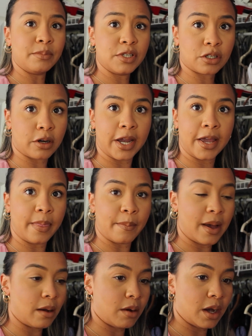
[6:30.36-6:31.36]
I'm just cranking
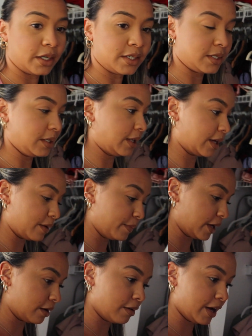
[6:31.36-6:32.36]
them out, honestly. Like, I'm
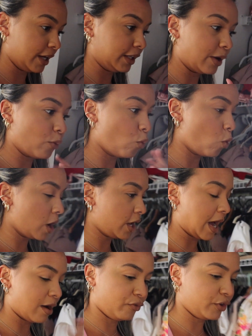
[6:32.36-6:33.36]
like, okay, like
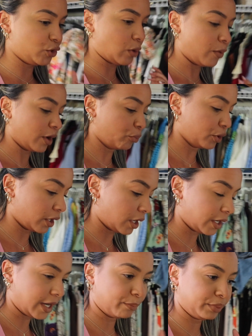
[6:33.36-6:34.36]
what outfit do I wanna put
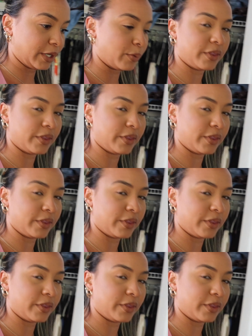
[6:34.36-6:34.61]
on and play